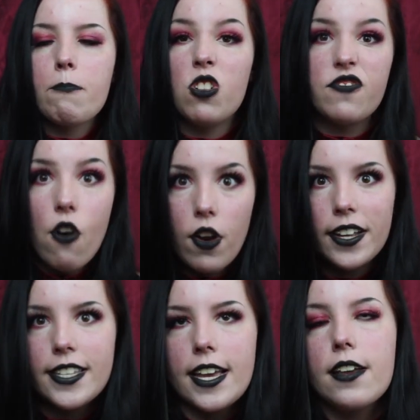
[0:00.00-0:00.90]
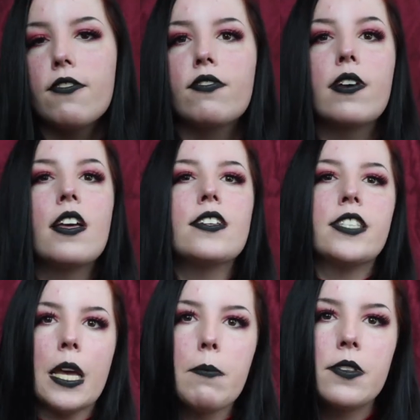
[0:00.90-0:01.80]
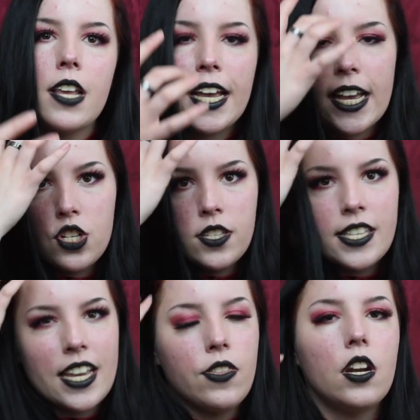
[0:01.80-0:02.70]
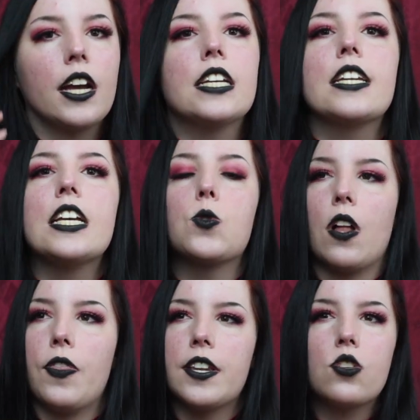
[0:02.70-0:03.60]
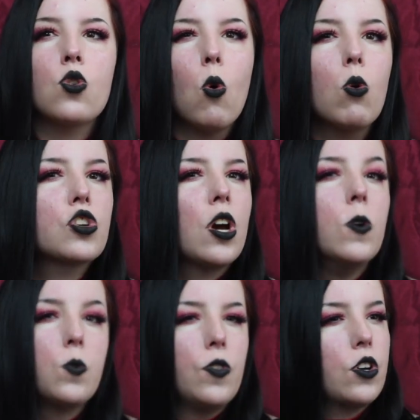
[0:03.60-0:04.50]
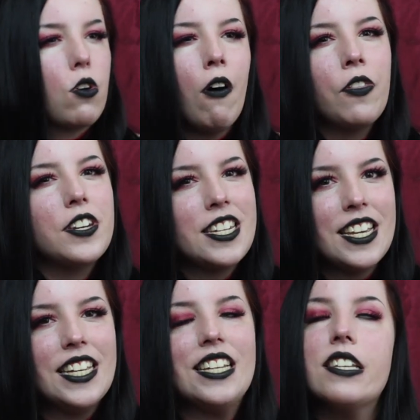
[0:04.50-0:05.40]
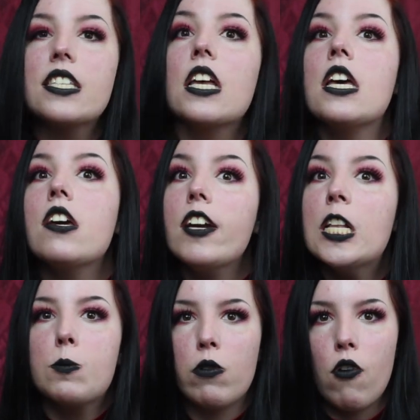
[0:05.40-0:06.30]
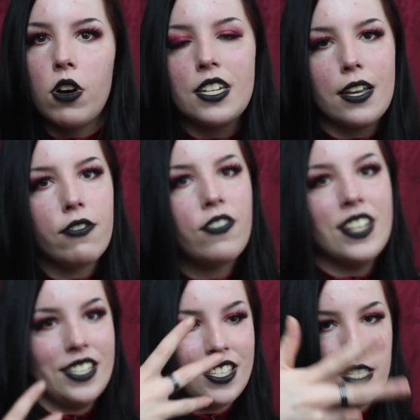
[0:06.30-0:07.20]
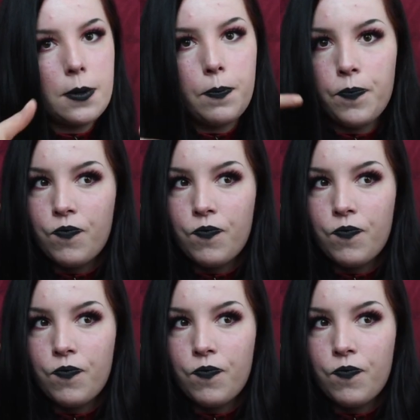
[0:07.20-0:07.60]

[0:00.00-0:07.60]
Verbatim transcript: provocative. Same as I guess you could say in the 90s, like the talk shows with the goth teens, it's provocative, it's